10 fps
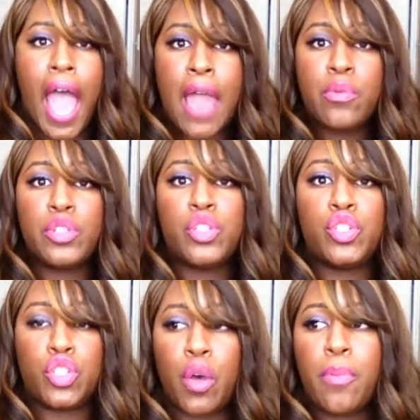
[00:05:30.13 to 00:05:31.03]
I was
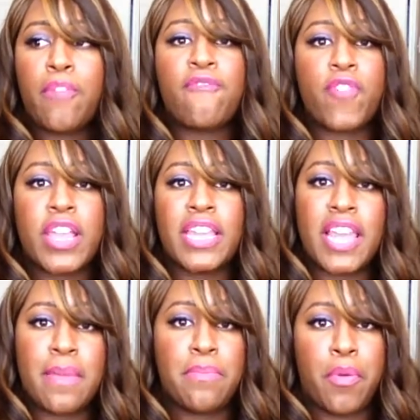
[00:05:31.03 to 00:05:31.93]
super
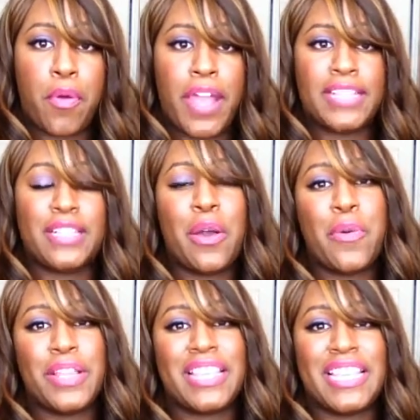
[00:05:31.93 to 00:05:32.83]
freaking impressed
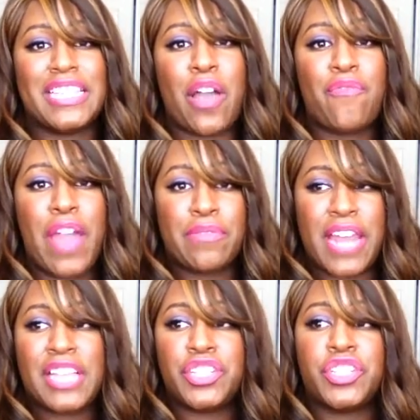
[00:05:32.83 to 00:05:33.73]
with these
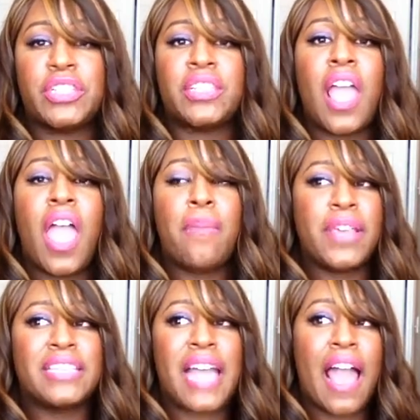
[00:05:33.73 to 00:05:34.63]
foundations
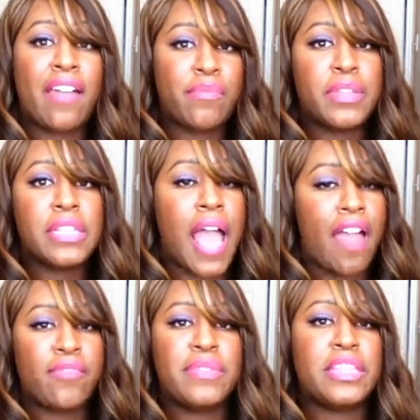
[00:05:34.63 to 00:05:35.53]
because I've
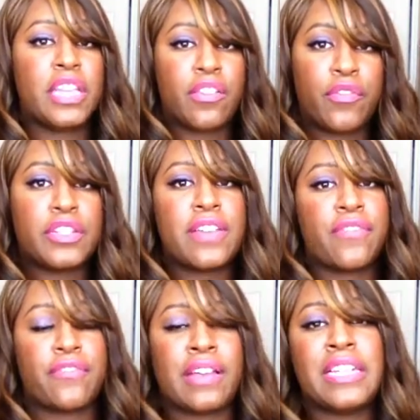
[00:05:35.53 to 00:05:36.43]
been looking for
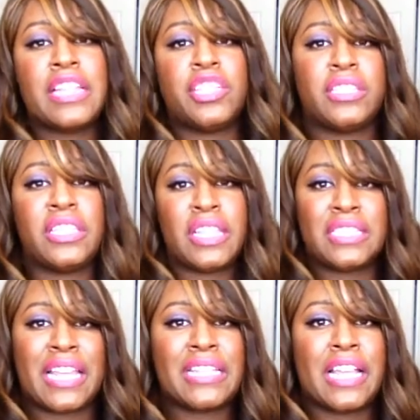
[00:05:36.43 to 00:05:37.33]
different foundations and
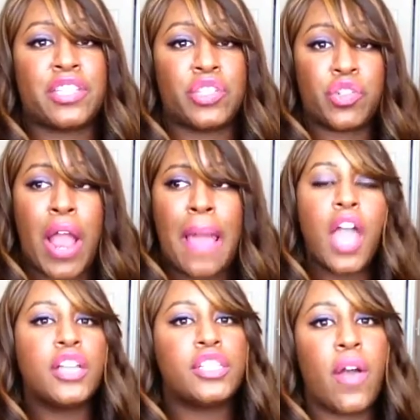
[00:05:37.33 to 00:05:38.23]
things like that to try.
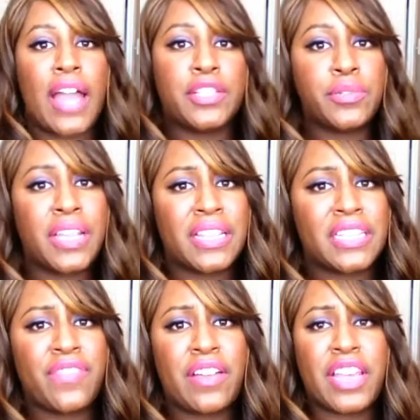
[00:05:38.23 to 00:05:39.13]
So I do think
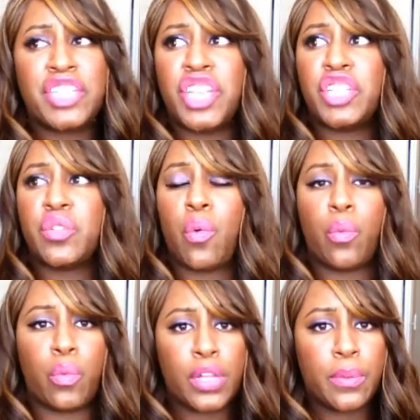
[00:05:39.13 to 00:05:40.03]
this foundation is
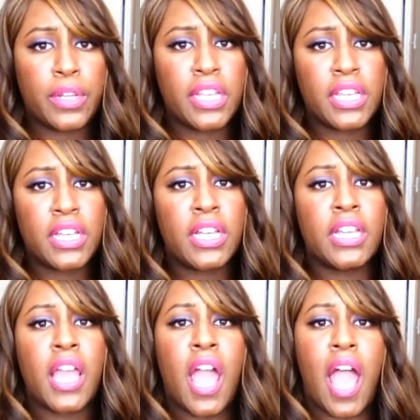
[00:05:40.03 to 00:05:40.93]
really, really
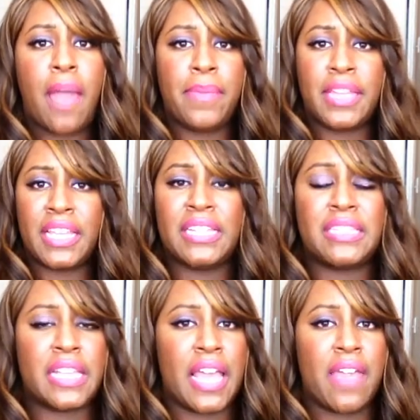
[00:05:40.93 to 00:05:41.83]
good. I mean, like I
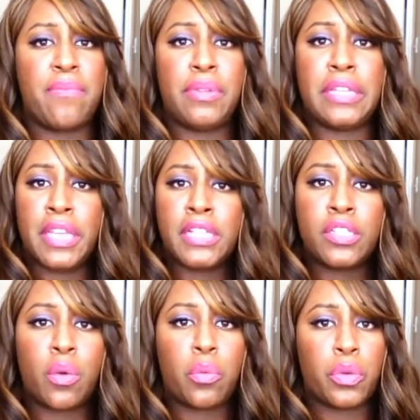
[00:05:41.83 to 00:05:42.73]
said, it
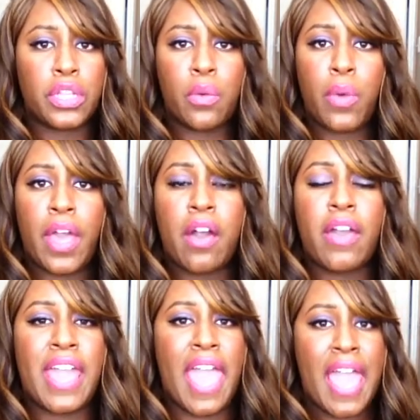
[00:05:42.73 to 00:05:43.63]
blends really well.
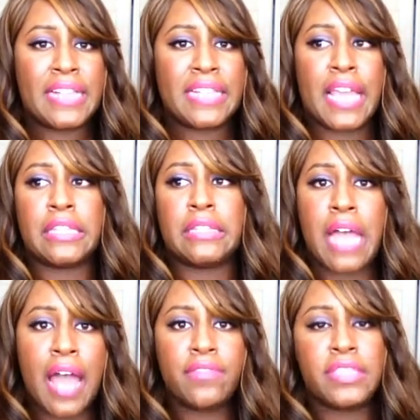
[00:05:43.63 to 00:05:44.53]
It has a
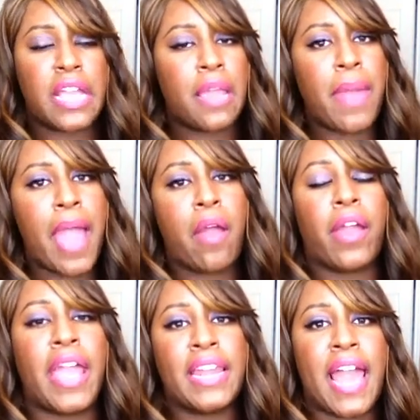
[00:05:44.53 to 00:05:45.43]
lot of staying
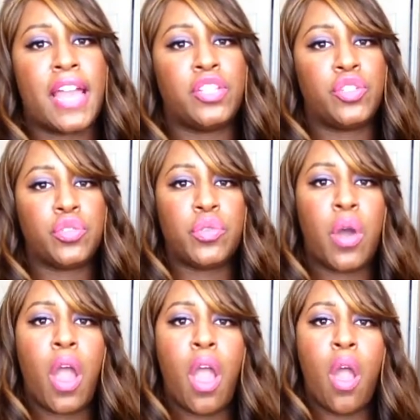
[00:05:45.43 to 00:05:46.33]
power, and I
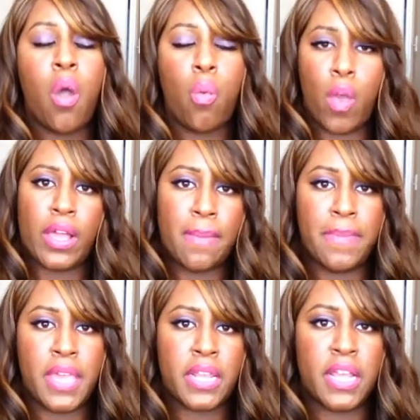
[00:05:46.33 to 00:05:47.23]
do
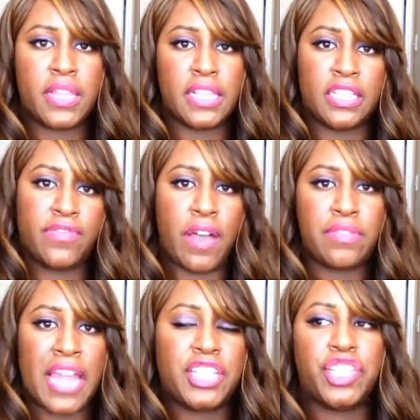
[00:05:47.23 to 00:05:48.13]
recommend this
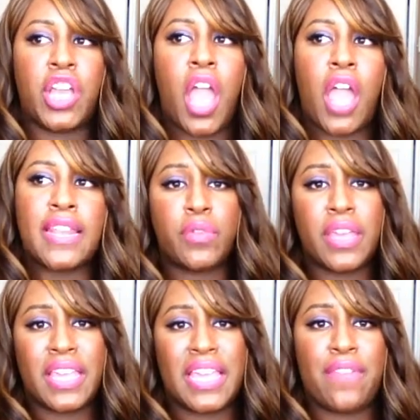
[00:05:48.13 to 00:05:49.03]
foundation.
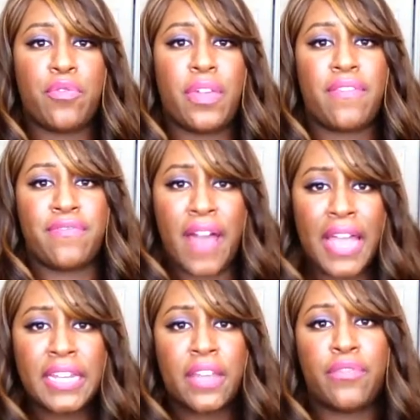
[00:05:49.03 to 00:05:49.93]
If you can
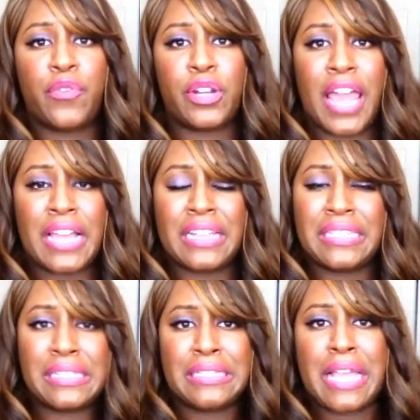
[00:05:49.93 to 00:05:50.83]
find it for like a
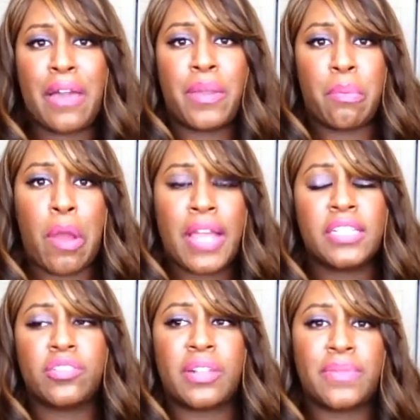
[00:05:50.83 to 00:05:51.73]
discounted
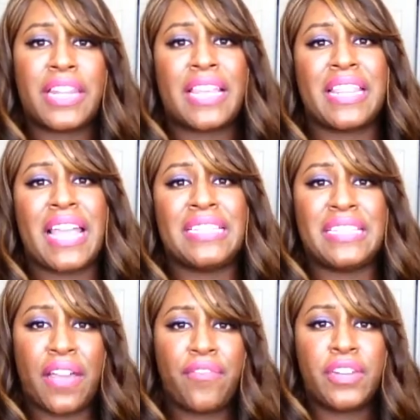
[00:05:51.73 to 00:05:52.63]
price or something like that,
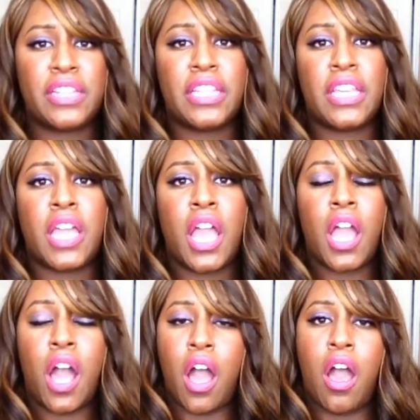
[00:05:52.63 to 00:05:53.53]
definitely
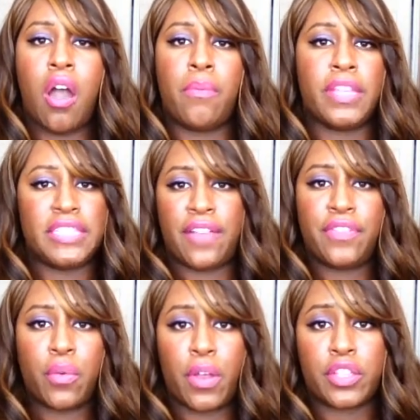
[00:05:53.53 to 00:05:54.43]
it's
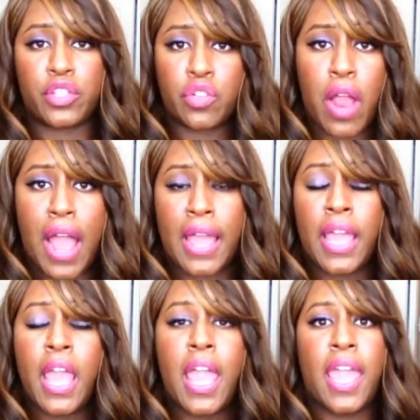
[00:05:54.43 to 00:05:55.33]
definitely worth a try.
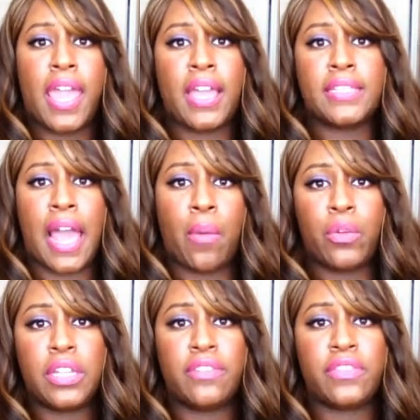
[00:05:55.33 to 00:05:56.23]
And I
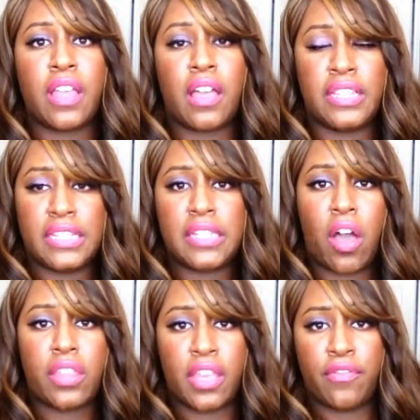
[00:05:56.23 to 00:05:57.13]
will list
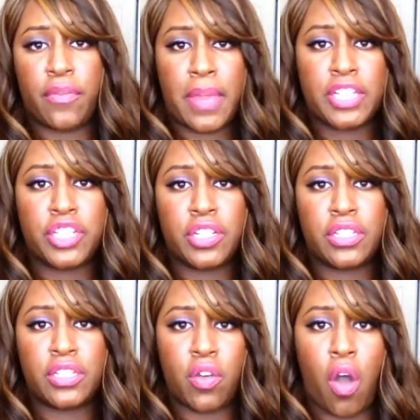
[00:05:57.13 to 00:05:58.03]
all the information
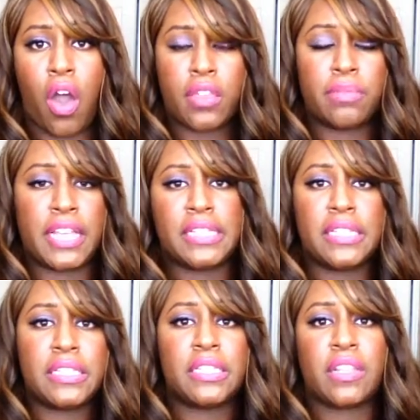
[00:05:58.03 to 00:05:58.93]
to all the
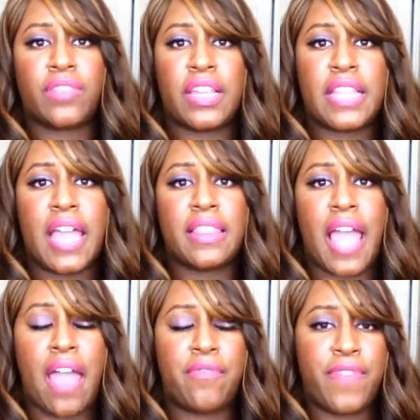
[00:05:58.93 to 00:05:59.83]
places and stuff like that
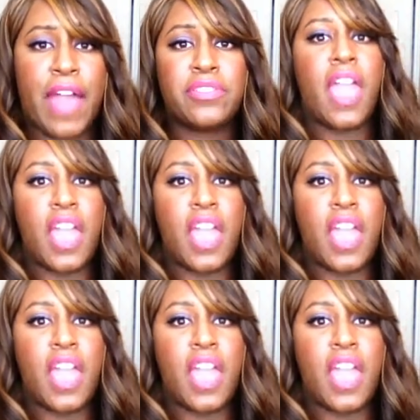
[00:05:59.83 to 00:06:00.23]
I found it.